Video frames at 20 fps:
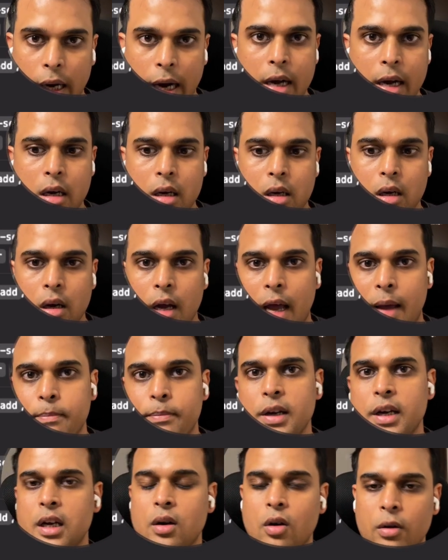And
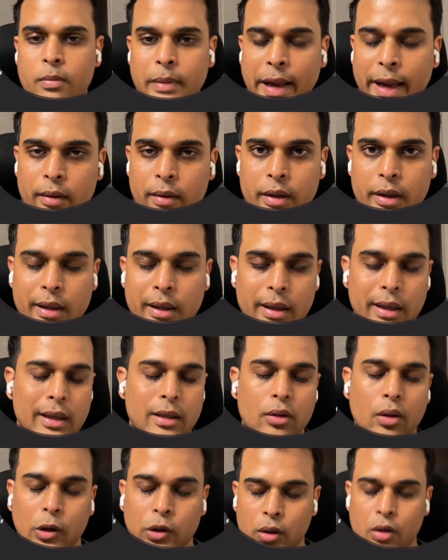hampering or playing with it
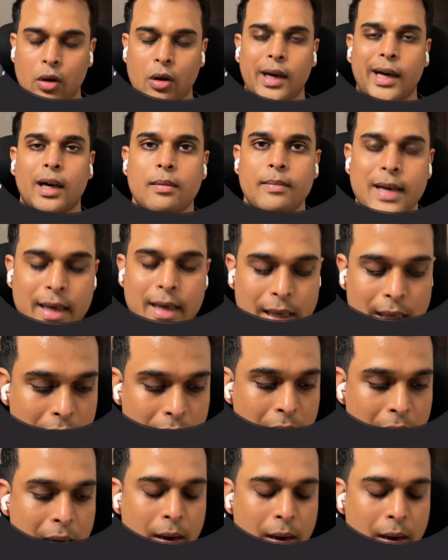is also not recommended,